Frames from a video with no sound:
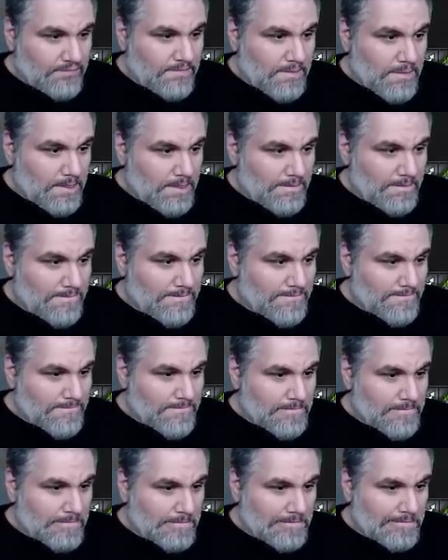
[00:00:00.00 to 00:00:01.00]
Oh, I didn't know you could
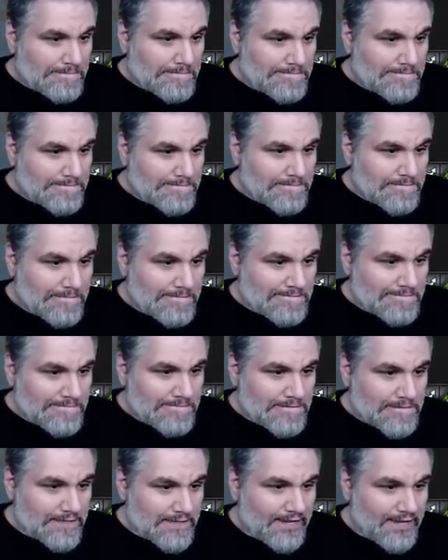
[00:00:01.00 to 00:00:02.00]
use them without targeting.
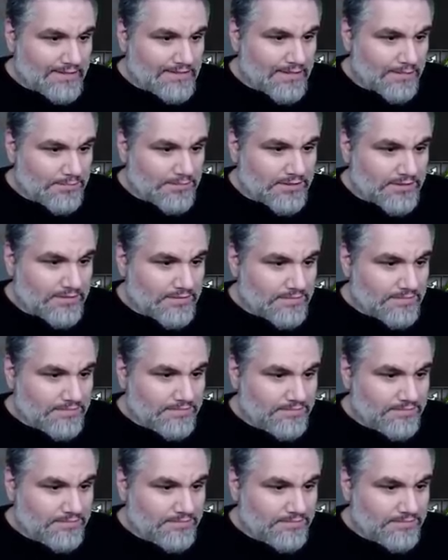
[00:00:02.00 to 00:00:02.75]
Yeah, it's up to.